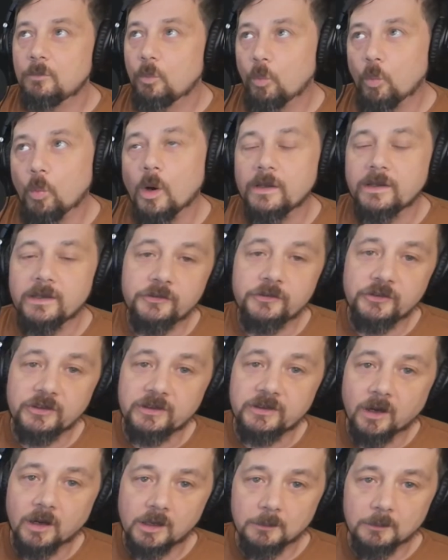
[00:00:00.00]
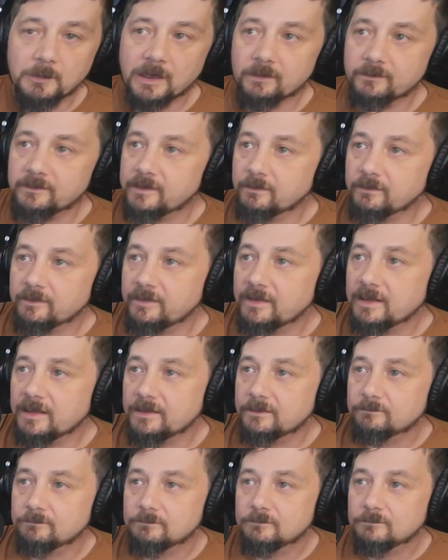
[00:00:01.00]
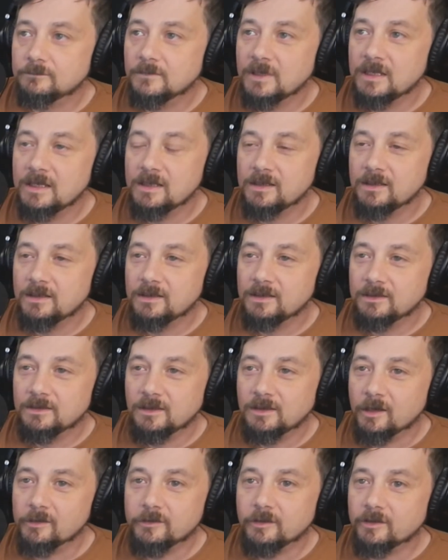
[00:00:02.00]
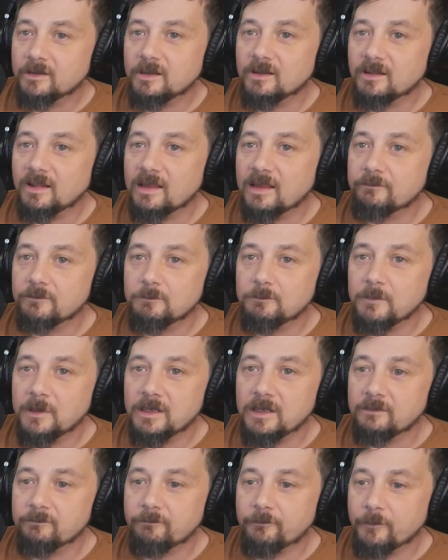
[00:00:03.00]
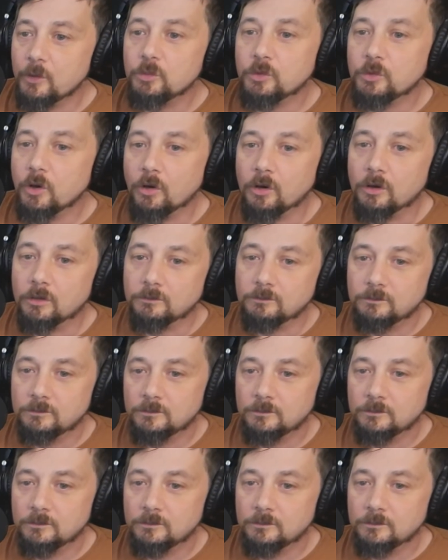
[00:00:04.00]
What did she talk about during that 111-minute phone call?